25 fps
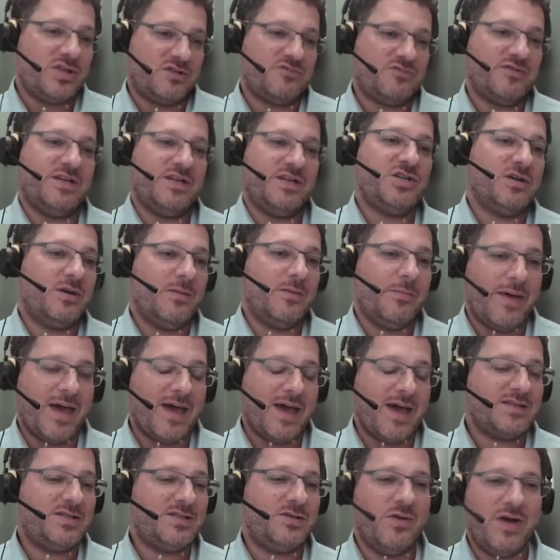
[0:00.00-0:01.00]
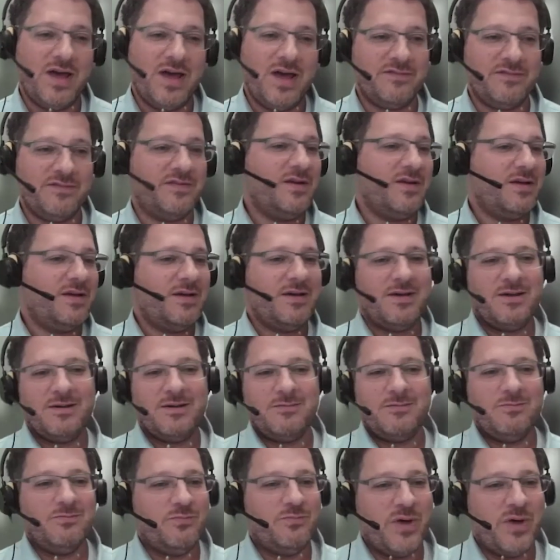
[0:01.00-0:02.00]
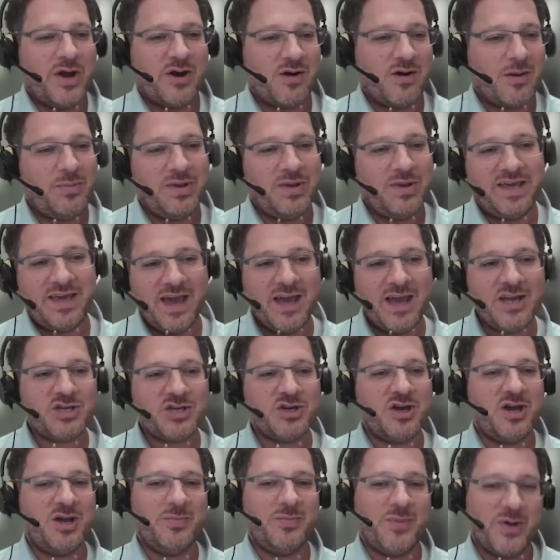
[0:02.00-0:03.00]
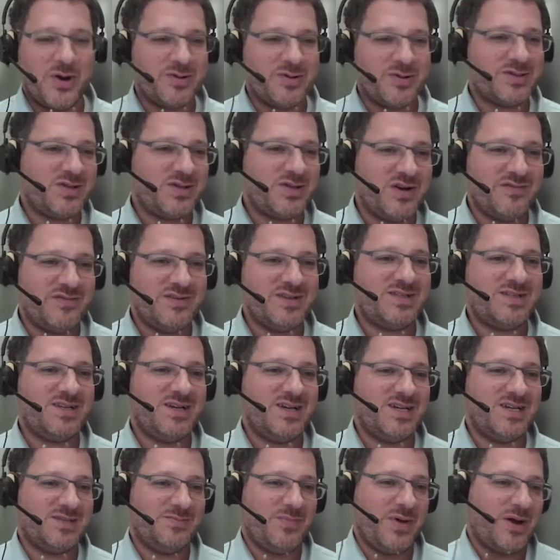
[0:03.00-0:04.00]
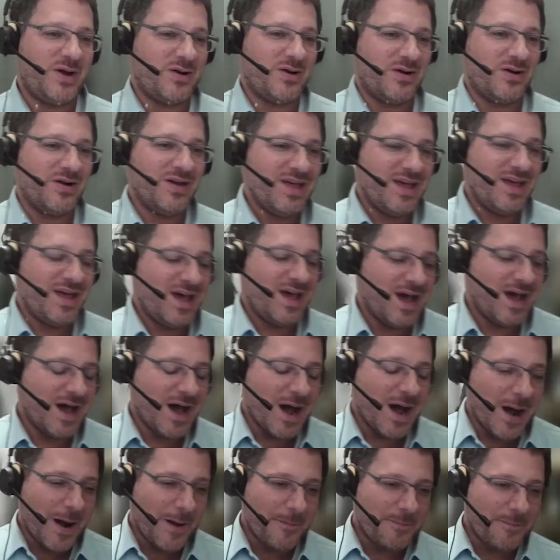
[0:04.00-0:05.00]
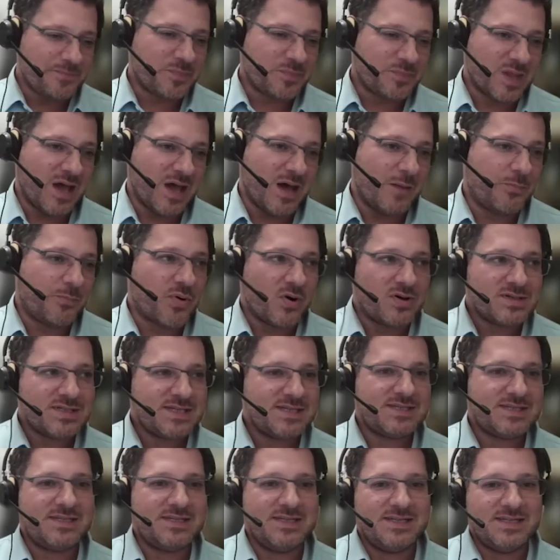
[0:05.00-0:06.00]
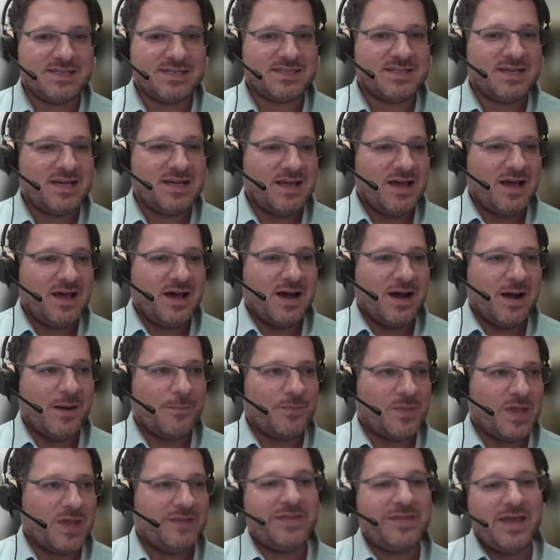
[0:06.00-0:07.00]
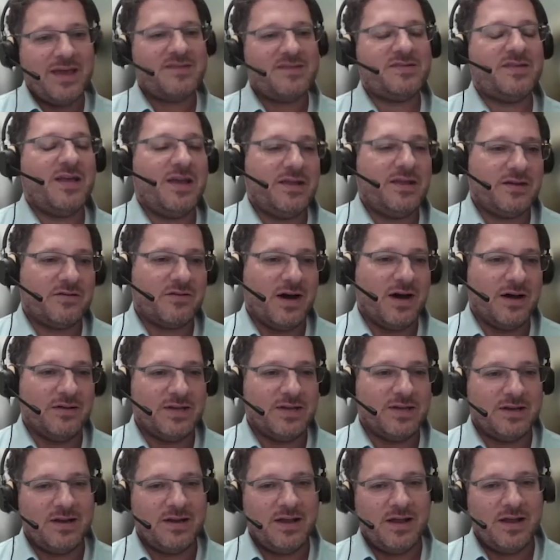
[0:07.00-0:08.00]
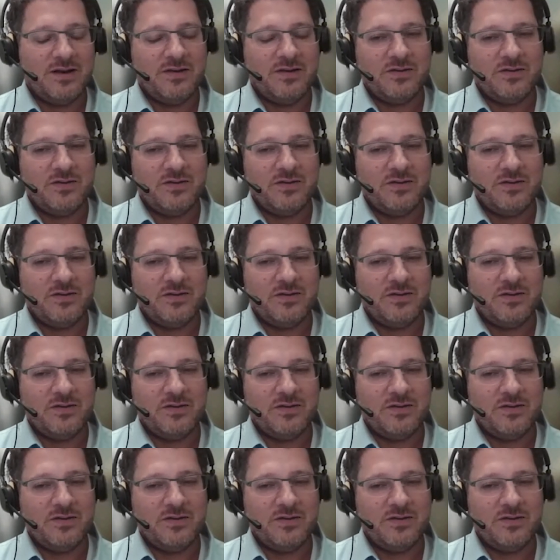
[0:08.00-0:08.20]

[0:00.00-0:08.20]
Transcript: traditional banks to have better application, better services, better processes, and they stayed around. And